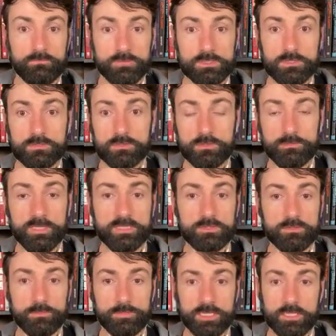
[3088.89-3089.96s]
physical and
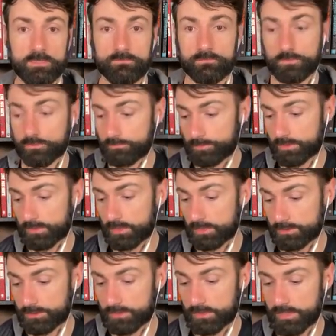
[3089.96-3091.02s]
mental pain, full of
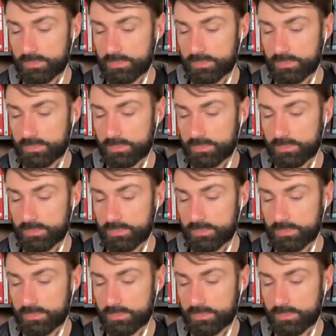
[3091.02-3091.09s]
pathology.